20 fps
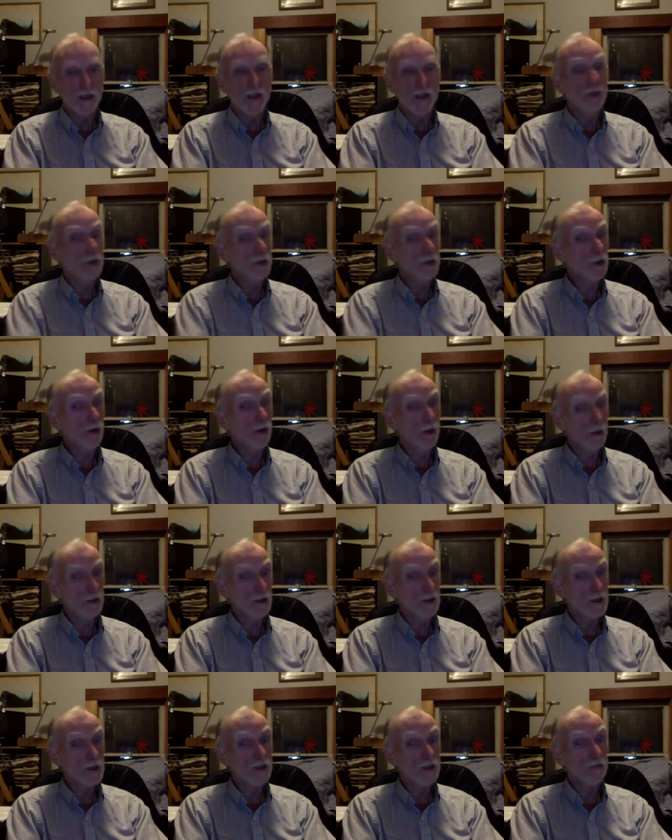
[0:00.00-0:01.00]
and those are all
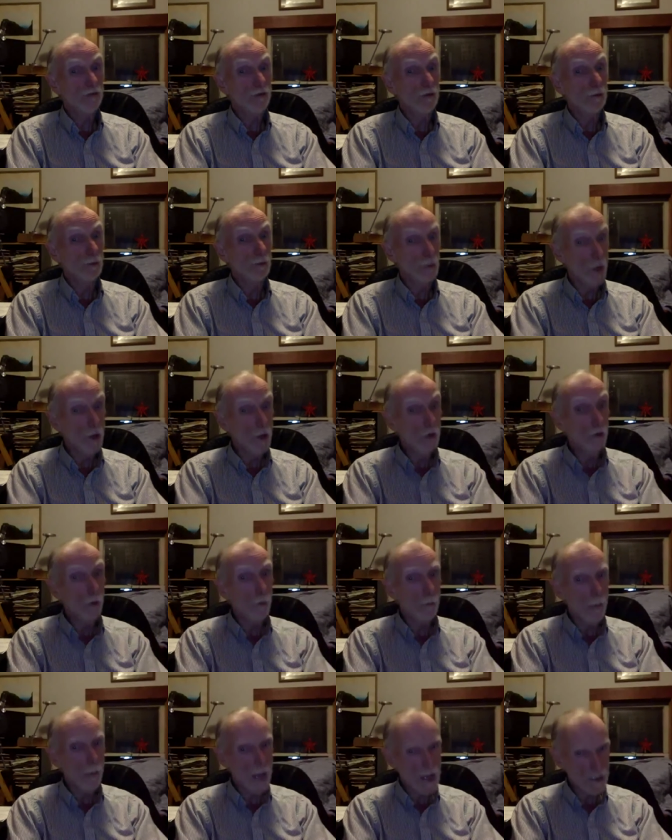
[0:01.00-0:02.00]
listed from local
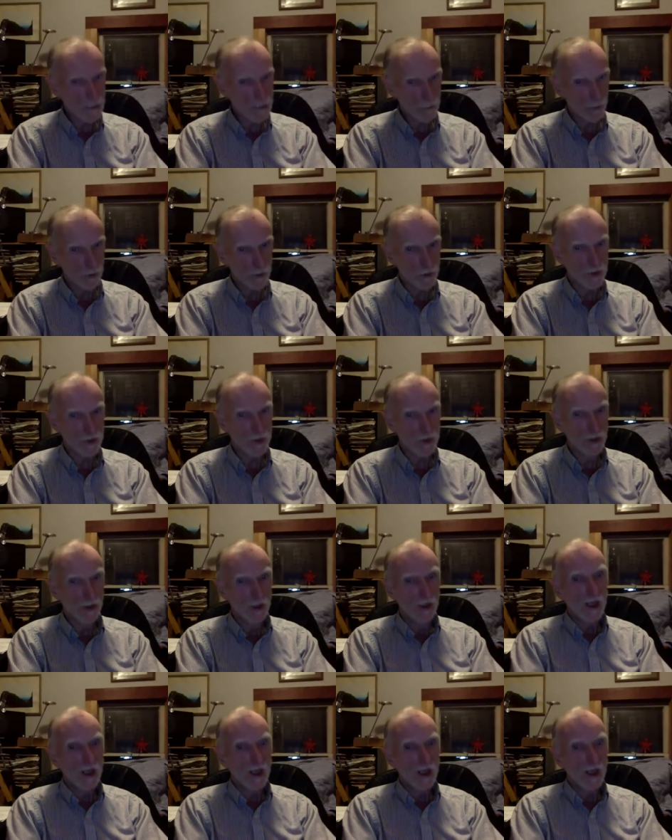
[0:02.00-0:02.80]
papers.